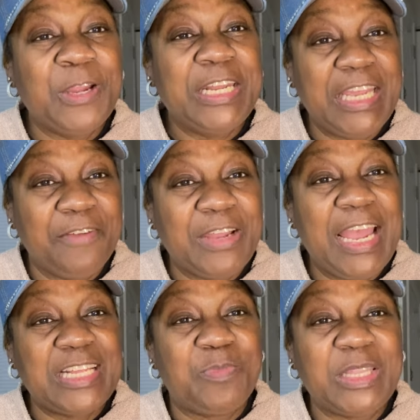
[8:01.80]
in every
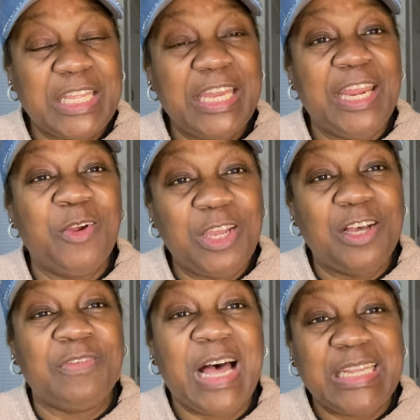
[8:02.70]
aspect and area
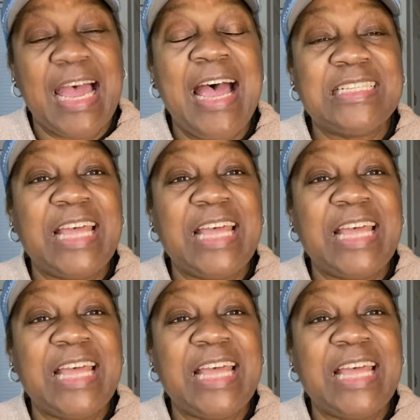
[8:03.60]
of our lives.